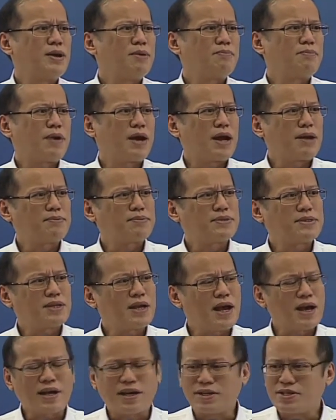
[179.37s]
Perhaps
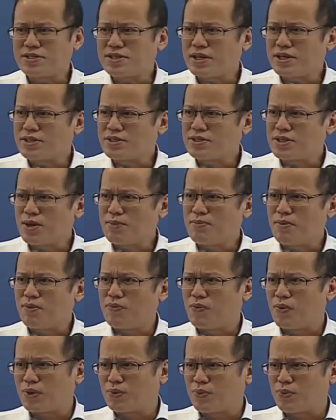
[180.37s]
I can share some of what